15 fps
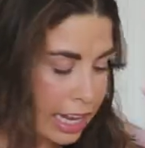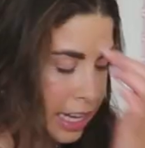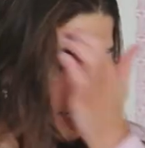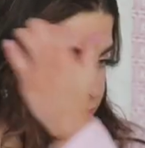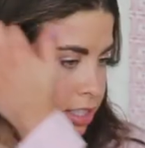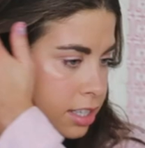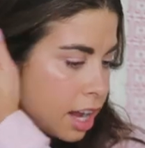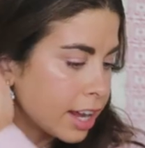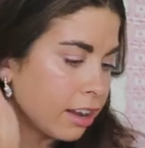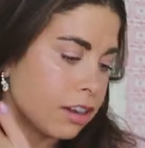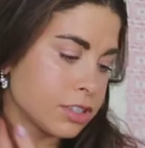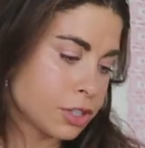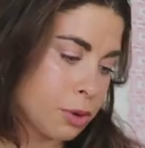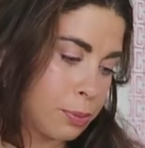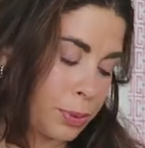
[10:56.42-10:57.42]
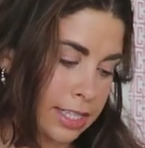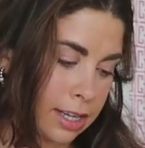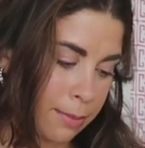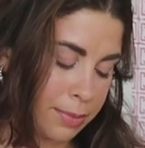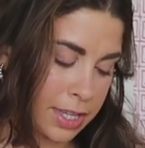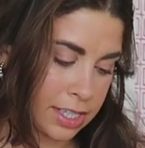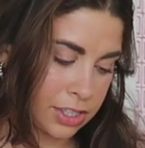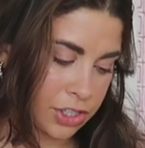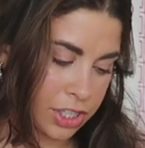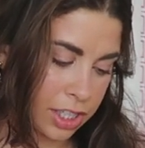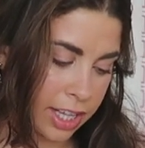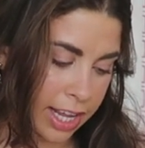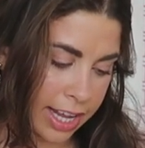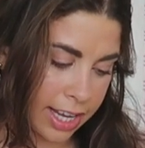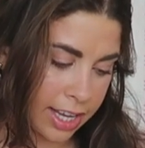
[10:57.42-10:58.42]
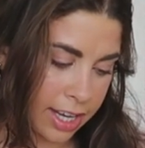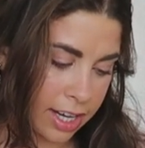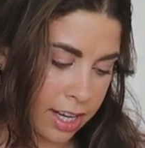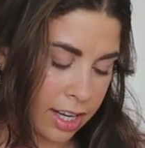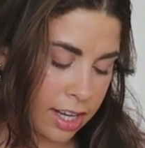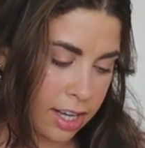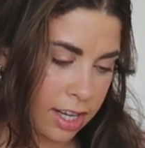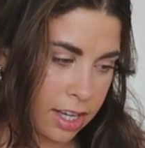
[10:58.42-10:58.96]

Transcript: And I also picked up this Chilean